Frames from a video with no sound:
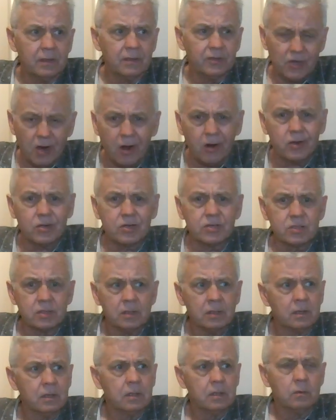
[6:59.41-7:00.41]
Dogs,
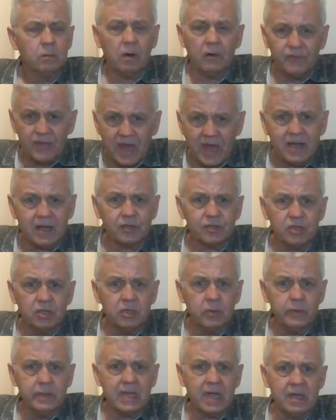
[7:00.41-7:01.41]
what have they got to do
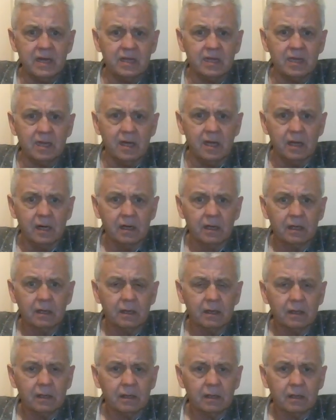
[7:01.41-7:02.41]
with anything?
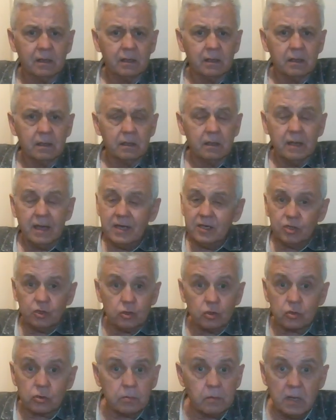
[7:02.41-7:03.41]
It's
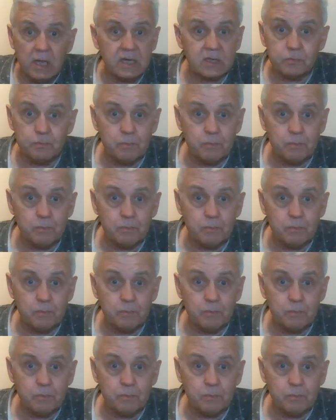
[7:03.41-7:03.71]
just, it's